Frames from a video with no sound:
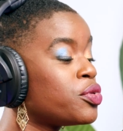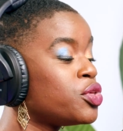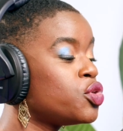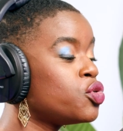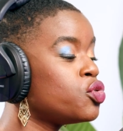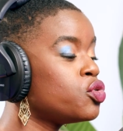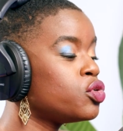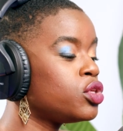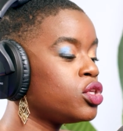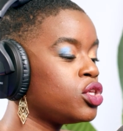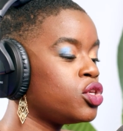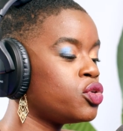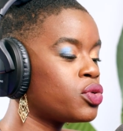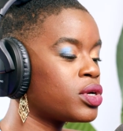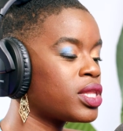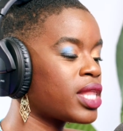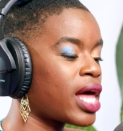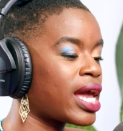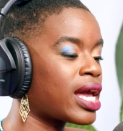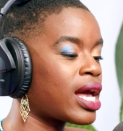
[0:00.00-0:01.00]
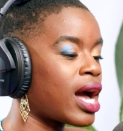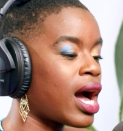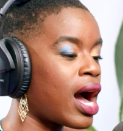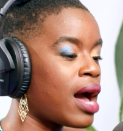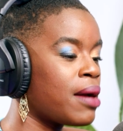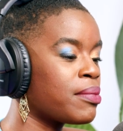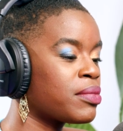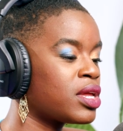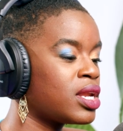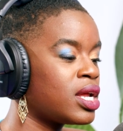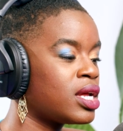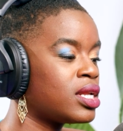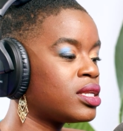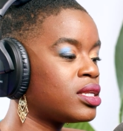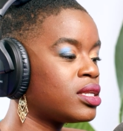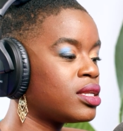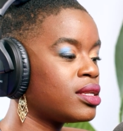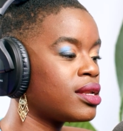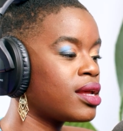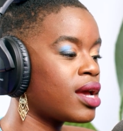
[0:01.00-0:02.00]
you were like, I'm gonna
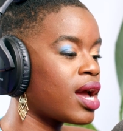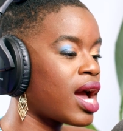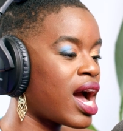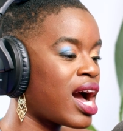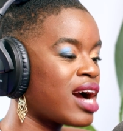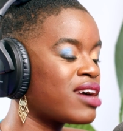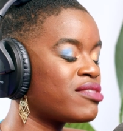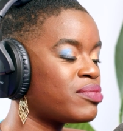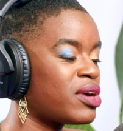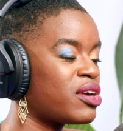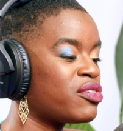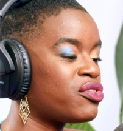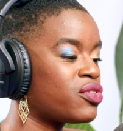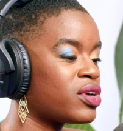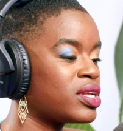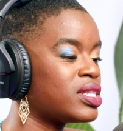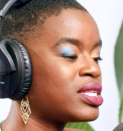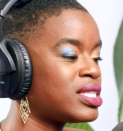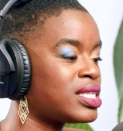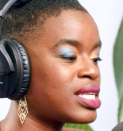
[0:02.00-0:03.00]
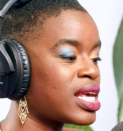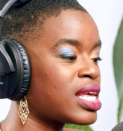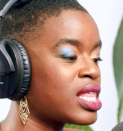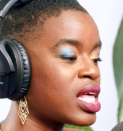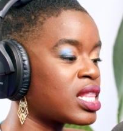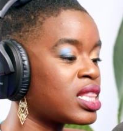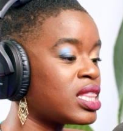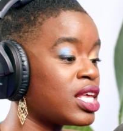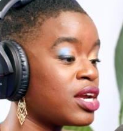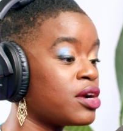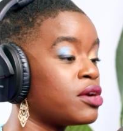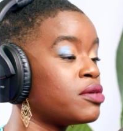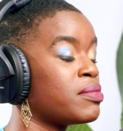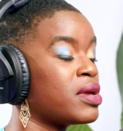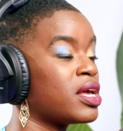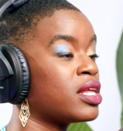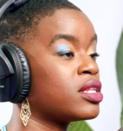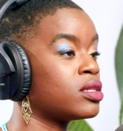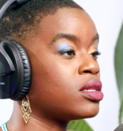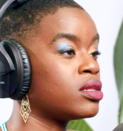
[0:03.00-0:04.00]
have my friends say that their
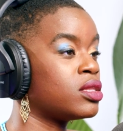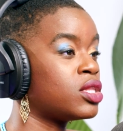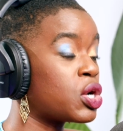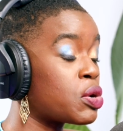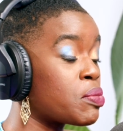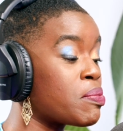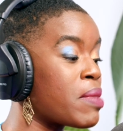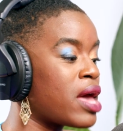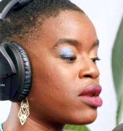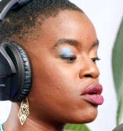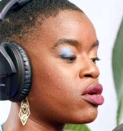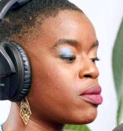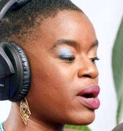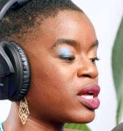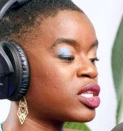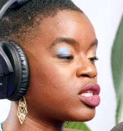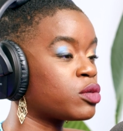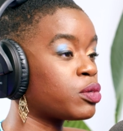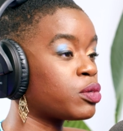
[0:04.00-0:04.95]
men are about to